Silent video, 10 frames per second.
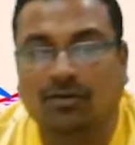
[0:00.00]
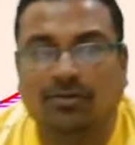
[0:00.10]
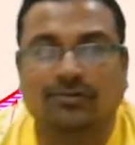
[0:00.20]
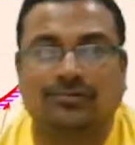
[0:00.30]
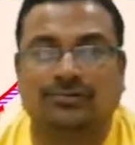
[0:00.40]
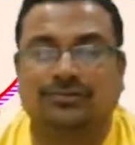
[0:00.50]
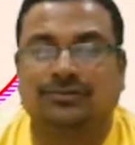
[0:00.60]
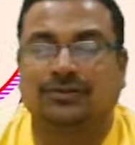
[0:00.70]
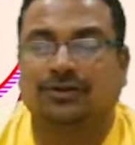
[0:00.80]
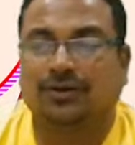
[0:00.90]
Now
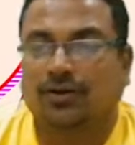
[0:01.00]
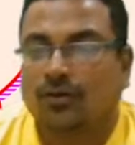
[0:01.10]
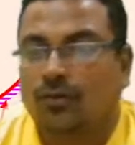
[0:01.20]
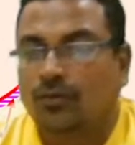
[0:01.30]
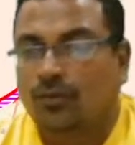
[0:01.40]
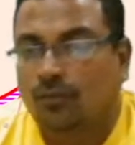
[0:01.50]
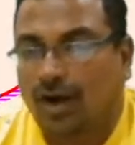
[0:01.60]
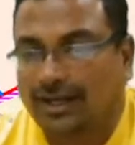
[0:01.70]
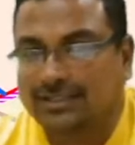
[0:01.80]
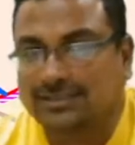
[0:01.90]

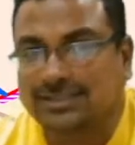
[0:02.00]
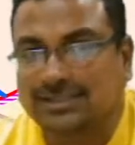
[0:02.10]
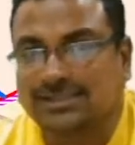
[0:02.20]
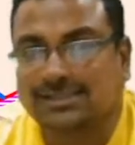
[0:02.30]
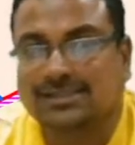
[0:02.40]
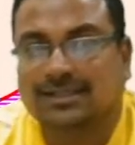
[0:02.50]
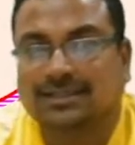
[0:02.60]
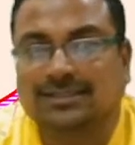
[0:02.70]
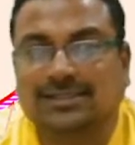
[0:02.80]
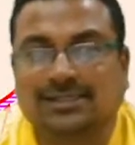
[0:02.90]
what is this?
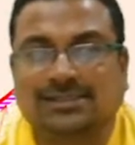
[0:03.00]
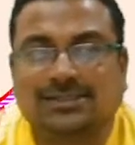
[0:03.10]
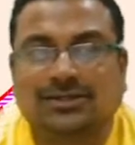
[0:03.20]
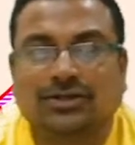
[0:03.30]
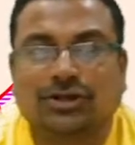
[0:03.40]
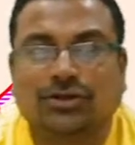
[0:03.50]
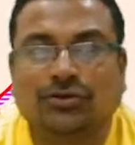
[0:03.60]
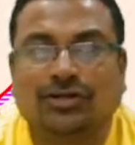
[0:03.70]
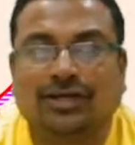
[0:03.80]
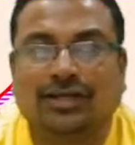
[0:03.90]
This is
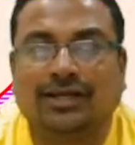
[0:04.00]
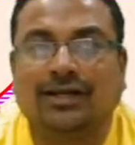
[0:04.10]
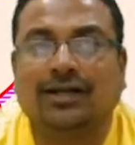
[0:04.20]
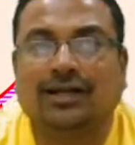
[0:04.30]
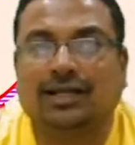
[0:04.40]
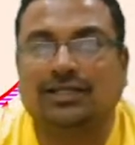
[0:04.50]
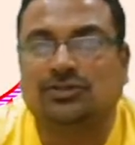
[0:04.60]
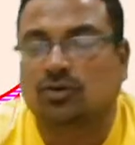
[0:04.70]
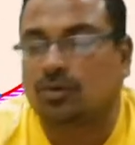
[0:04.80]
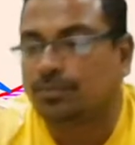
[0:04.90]
Newtonian
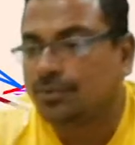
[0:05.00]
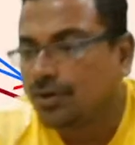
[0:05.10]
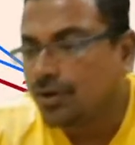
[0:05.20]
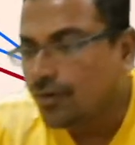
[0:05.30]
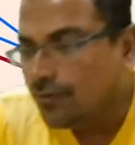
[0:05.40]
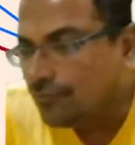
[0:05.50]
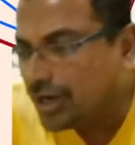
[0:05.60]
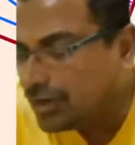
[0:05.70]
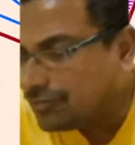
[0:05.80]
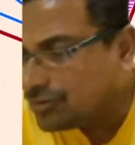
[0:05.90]
telescope.
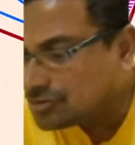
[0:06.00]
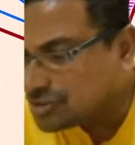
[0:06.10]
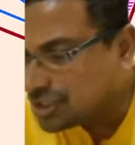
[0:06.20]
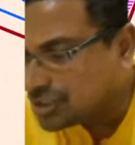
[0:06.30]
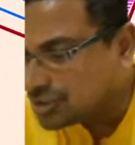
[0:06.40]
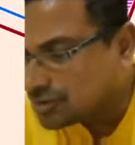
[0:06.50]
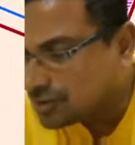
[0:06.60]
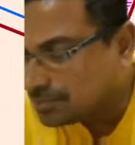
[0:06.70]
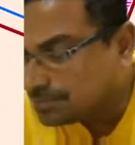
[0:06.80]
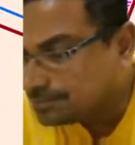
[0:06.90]
Why do we use
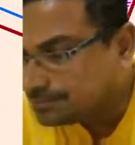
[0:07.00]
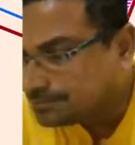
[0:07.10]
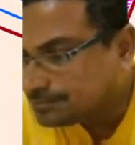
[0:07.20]
telescope?